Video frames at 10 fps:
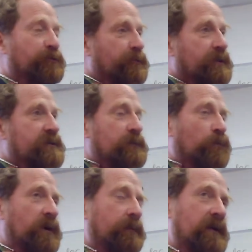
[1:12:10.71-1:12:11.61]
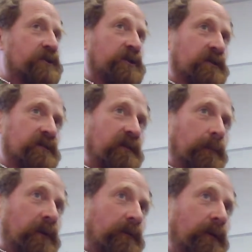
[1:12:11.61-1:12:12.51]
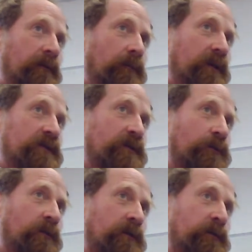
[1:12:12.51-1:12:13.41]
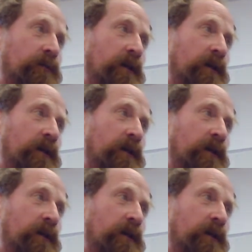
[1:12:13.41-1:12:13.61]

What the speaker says: druids in white bed sheets flapping around the place were